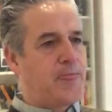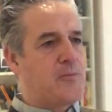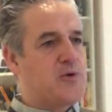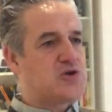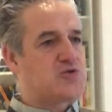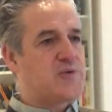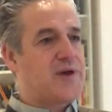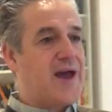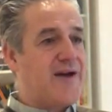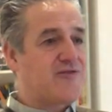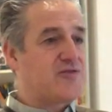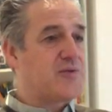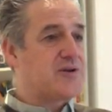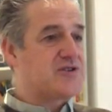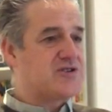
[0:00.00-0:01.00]
which we have
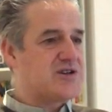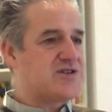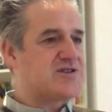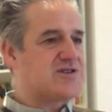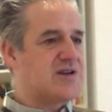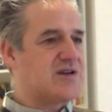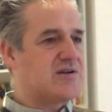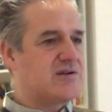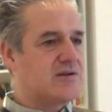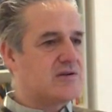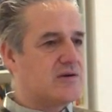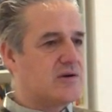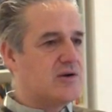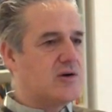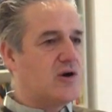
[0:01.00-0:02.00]
to exist in
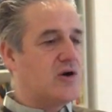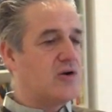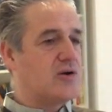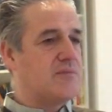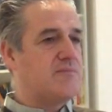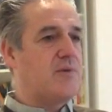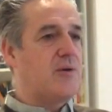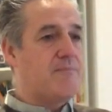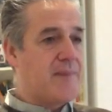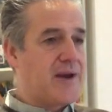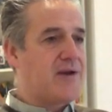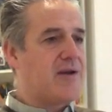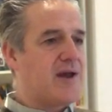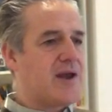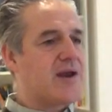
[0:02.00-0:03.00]
on a
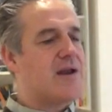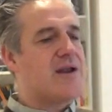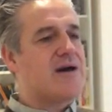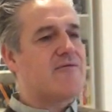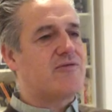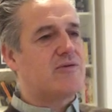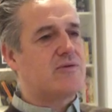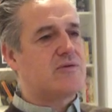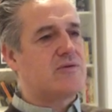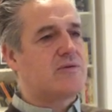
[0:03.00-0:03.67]
mundane level.